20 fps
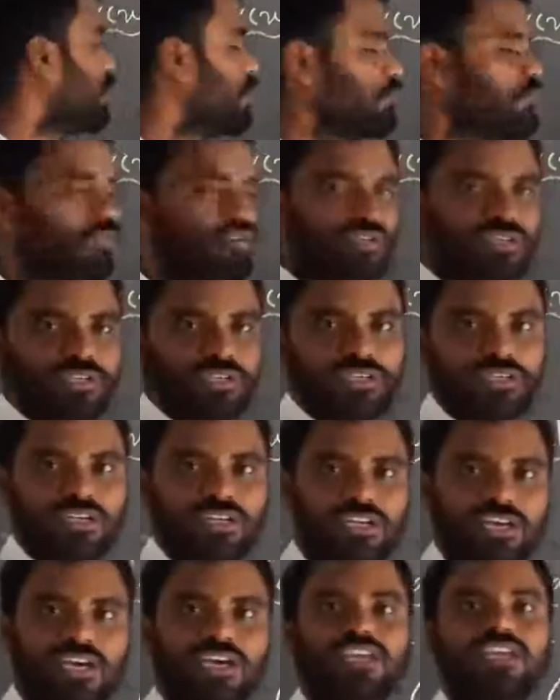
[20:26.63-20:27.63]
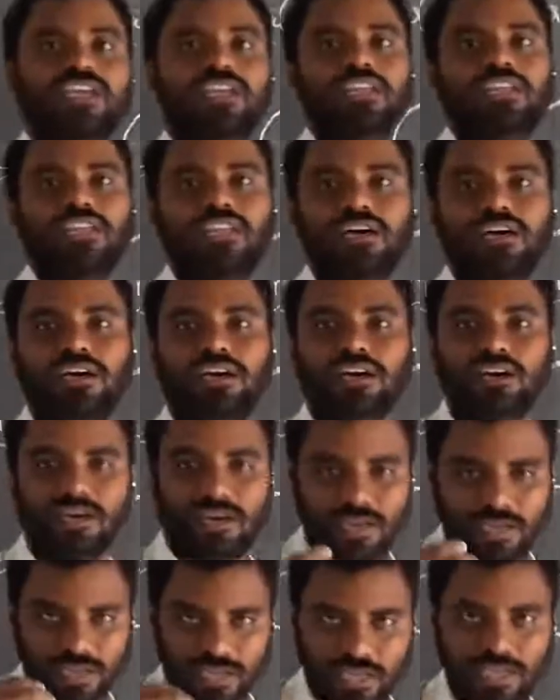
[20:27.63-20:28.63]
motion
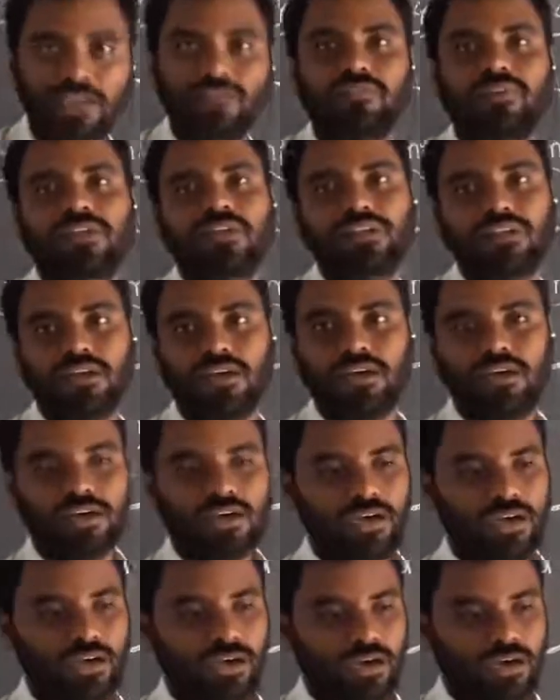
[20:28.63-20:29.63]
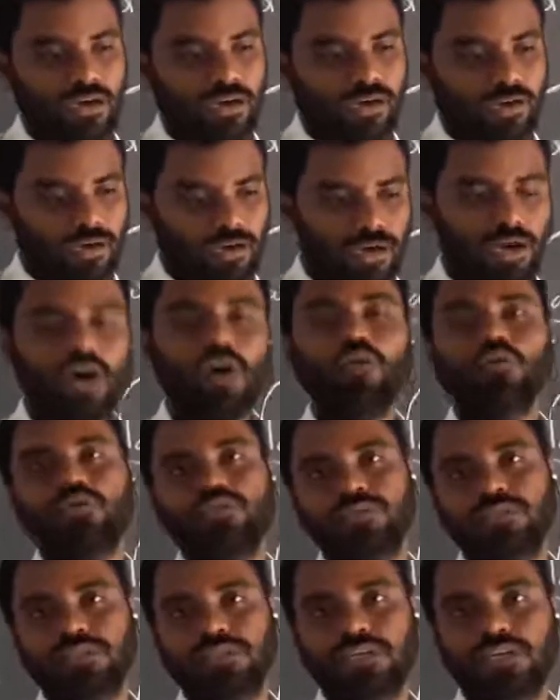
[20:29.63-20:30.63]
in our
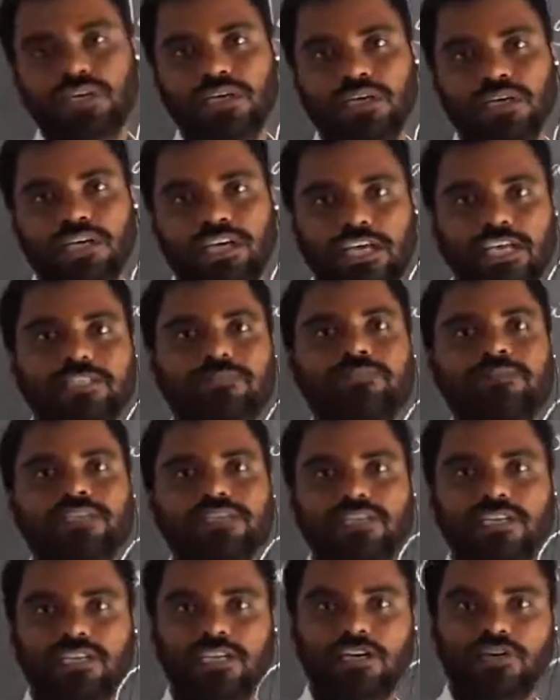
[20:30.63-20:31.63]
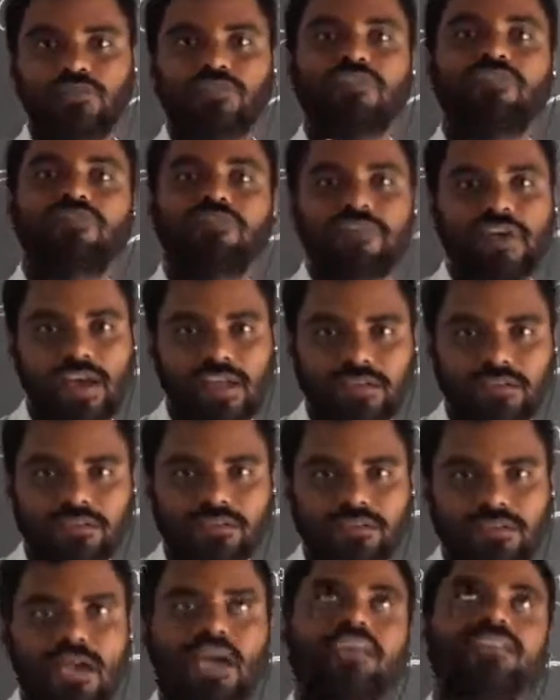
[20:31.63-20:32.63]
house, especially to the fans,
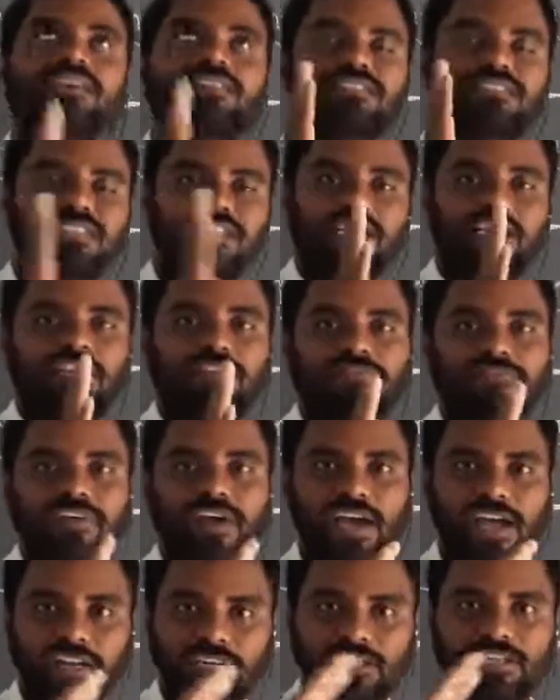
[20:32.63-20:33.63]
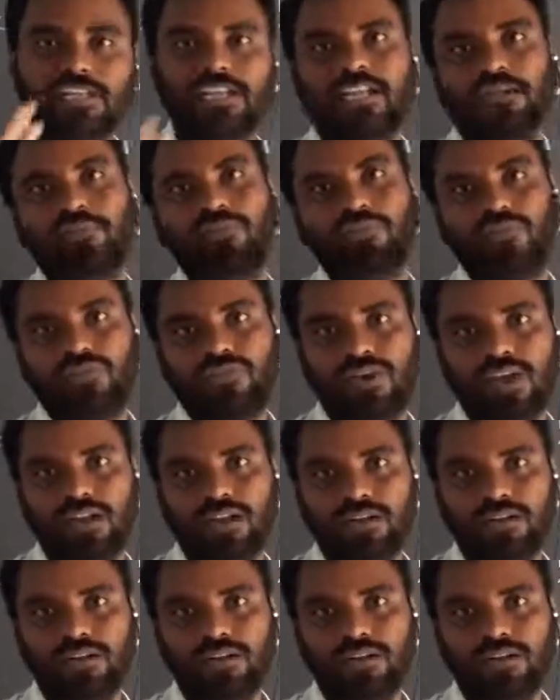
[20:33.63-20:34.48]
either ceiling fan, table fan.